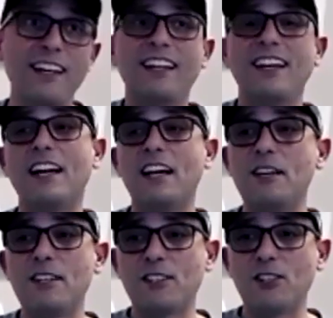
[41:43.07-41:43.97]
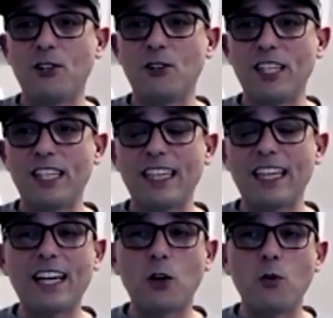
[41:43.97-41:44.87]
Uh, so there's a
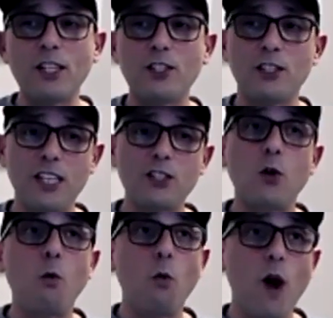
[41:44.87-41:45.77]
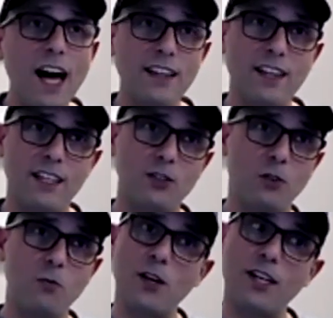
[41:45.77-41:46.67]
lot of questions as to why things
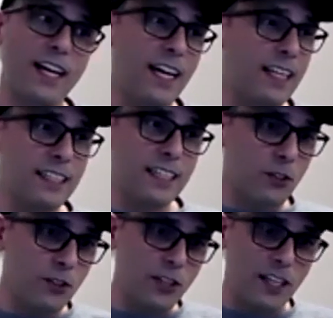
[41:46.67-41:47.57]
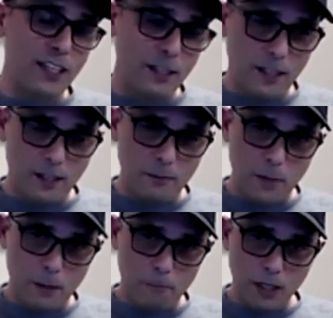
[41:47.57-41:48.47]
don't work. I had another uh,
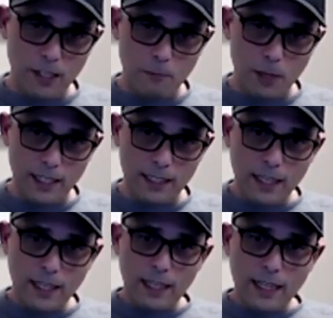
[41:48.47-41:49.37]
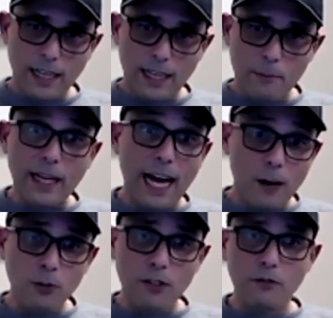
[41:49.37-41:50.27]
um, a buddy of mine um, and I
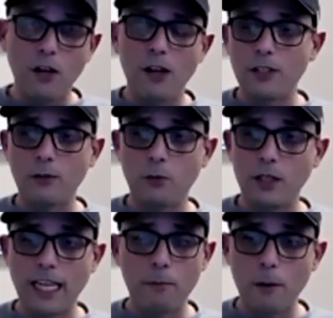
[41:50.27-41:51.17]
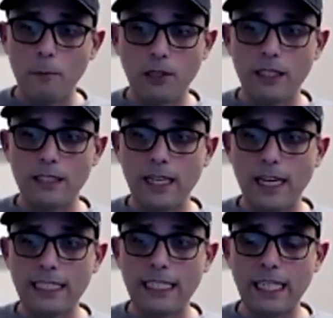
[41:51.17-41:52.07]
was involved in it. We came up with this
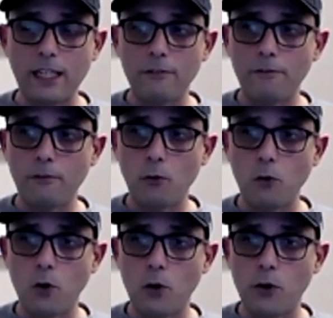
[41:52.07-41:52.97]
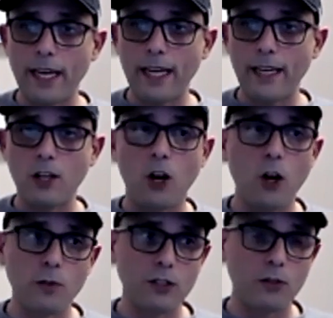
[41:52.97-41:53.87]
idea for a
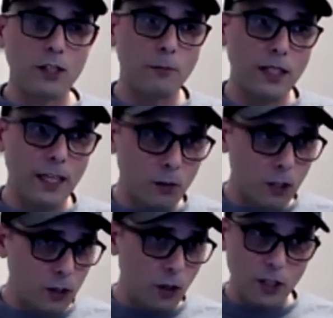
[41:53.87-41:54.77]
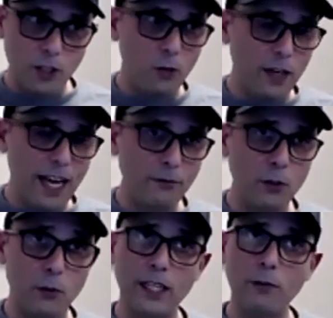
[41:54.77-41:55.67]
car rental company and we started going
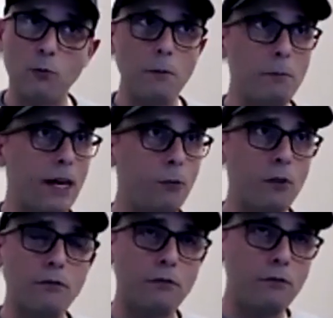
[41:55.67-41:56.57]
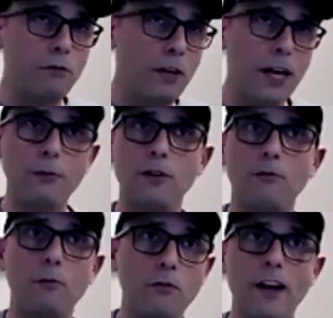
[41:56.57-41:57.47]
after it. We met with very,
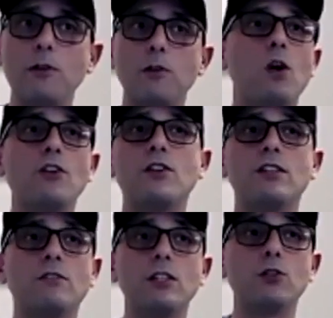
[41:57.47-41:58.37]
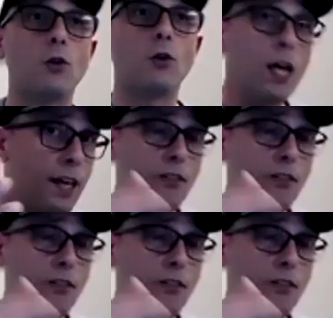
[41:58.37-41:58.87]
very wealthy individual.